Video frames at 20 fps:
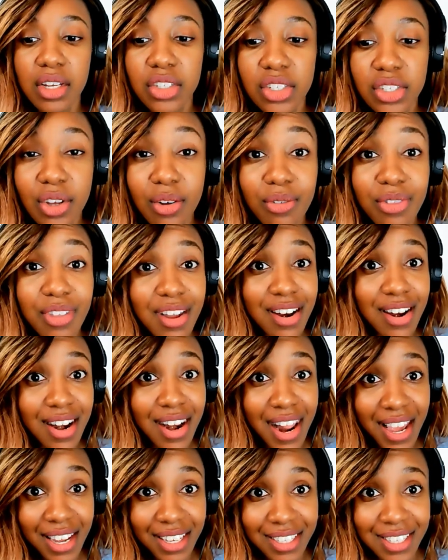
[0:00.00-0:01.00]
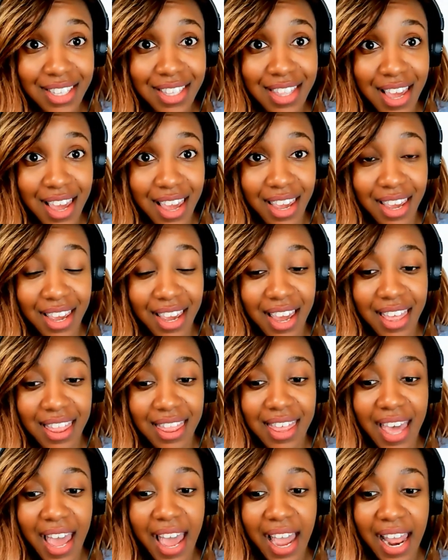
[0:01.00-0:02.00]
So, the next thing
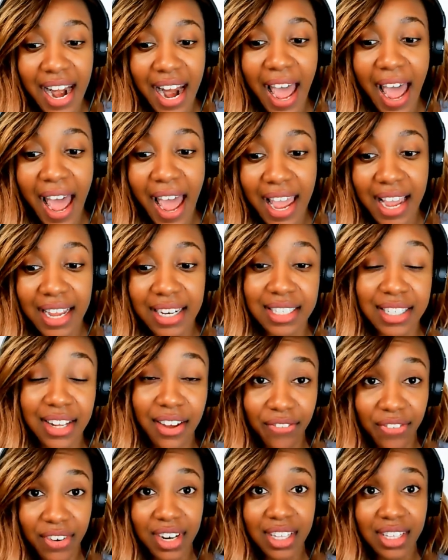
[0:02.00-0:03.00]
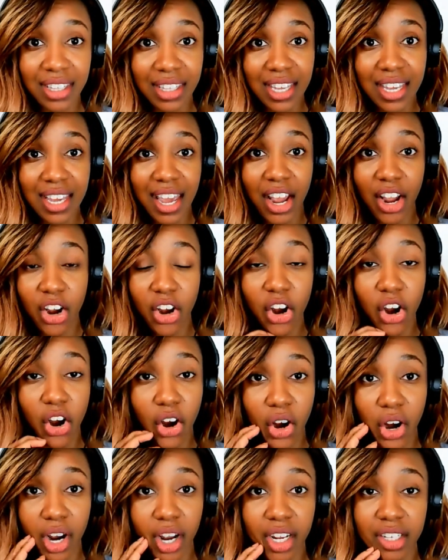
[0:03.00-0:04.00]
that I definitely
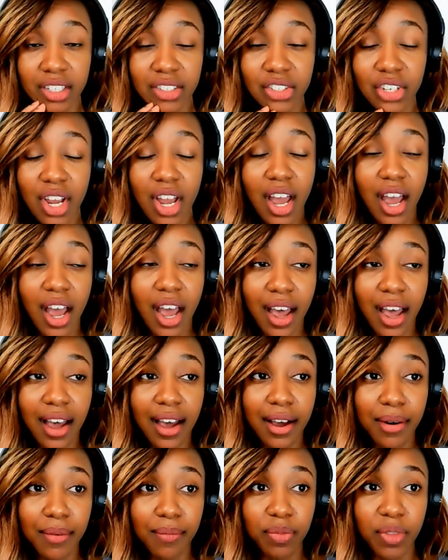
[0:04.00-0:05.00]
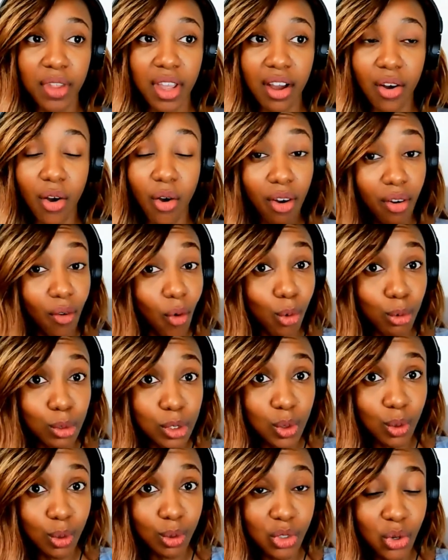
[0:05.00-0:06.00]
encourage um, old
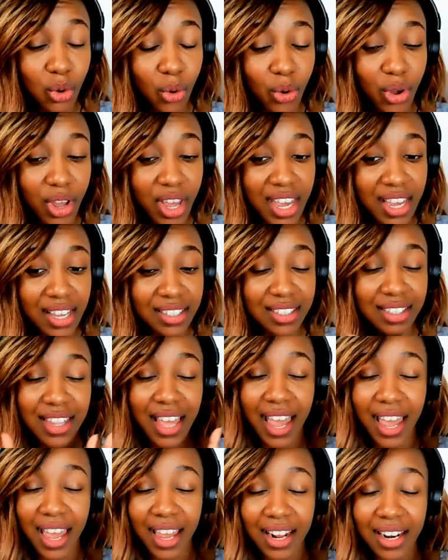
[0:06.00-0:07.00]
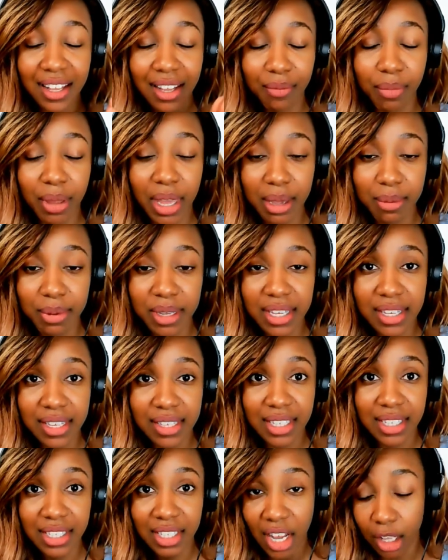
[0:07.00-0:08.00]
school toys that
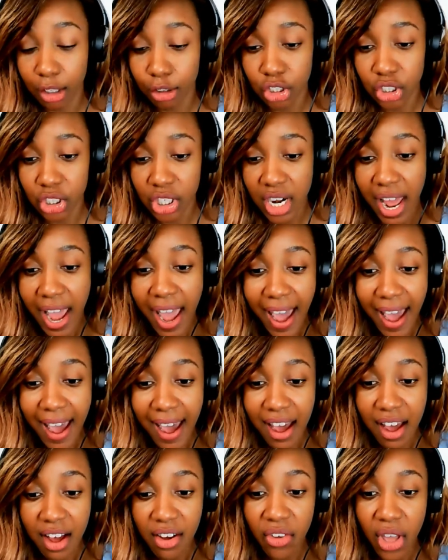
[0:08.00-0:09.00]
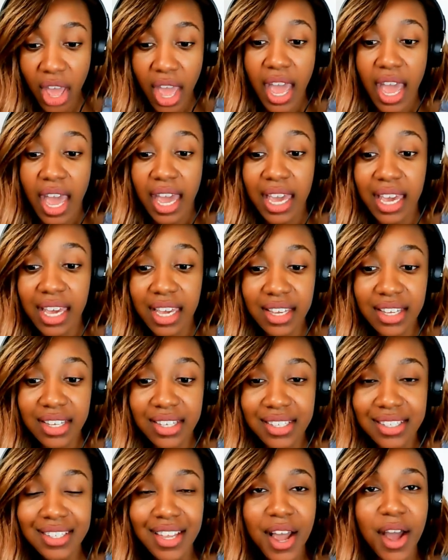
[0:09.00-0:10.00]
babies and toddlers should have
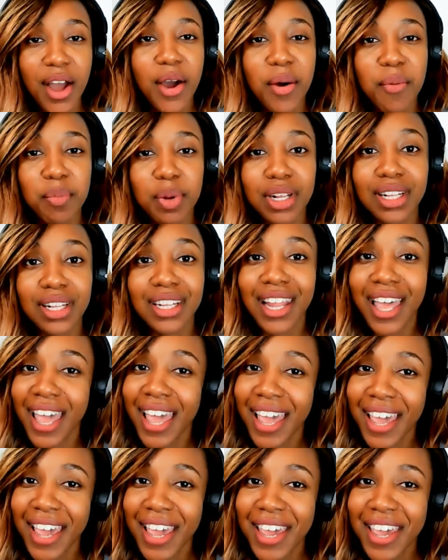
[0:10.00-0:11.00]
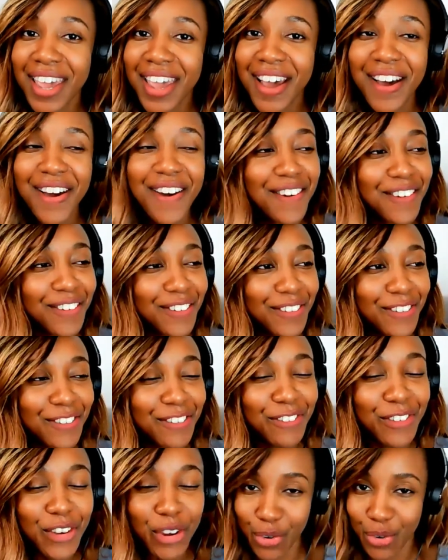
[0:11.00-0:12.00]
is play
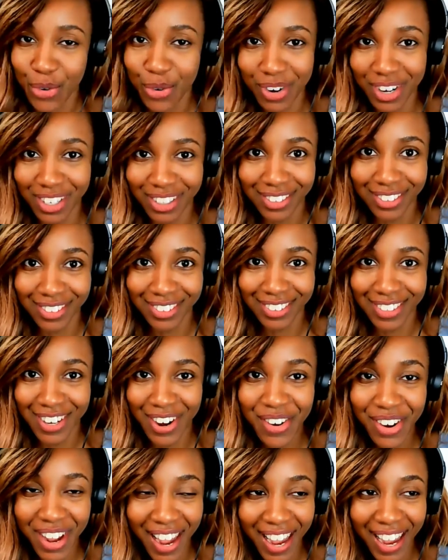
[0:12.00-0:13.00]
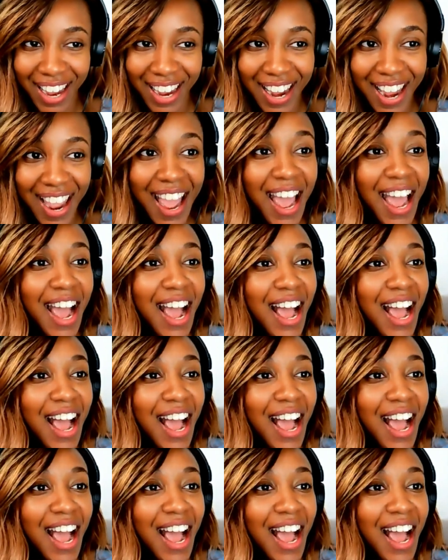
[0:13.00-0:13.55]
food. Okay.